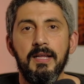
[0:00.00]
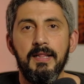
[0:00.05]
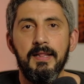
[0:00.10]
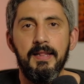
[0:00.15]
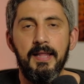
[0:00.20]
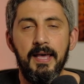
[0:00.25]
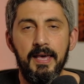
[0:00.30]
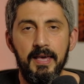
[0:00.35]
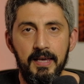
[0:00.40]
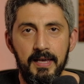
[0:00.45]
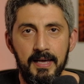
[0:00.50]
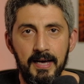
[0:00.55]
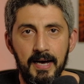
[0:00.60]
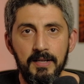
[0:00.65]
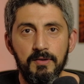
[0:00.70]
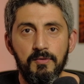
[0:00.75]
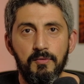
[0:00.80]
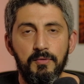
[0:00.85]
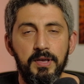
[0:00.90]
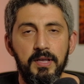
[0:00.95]
they
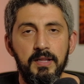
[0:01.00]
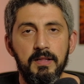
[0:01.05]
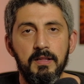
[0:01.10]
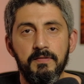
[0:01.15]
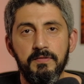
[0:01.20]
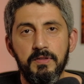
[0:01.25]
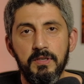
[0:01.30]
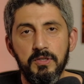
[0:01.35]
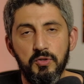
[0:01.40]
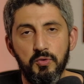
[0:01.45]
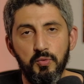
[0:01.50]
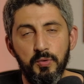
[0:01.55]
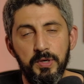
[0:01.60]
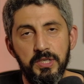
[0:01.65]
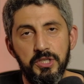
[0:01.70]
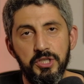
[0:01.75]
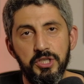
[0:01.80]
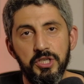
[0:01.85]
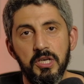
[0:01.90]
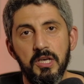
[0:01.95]
got rid of the
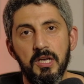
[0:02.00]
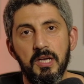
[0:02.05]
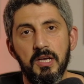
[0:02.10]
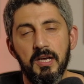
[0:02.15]
switch